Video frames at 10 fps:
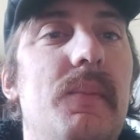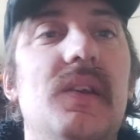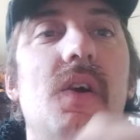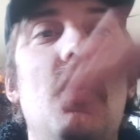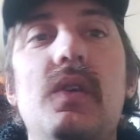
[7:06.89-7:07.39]
And
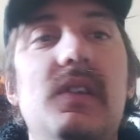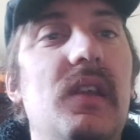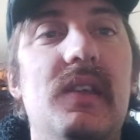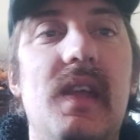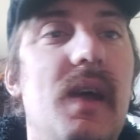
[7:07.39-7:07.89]
the older
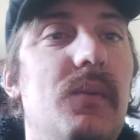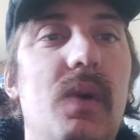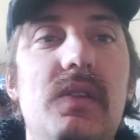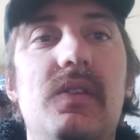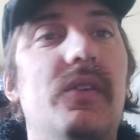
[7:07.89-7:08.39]
you get,
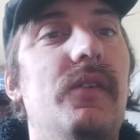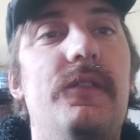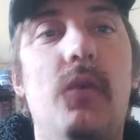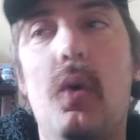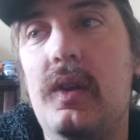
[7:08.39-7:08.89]
once you're in your
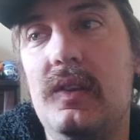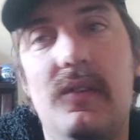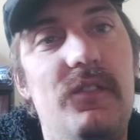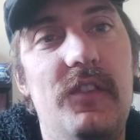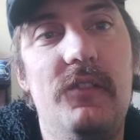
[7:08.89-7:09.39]
40s
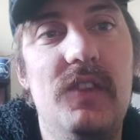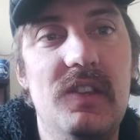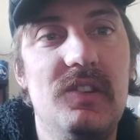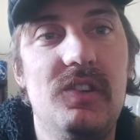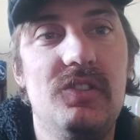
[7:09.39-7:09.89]
and
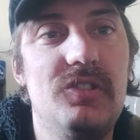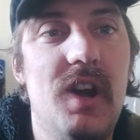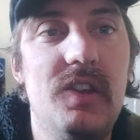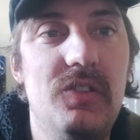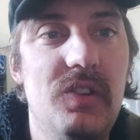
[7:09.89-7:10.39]
50s and you're
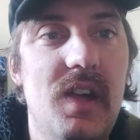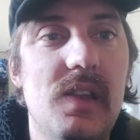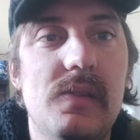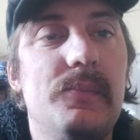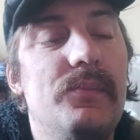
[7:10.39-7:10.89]
trying to do that,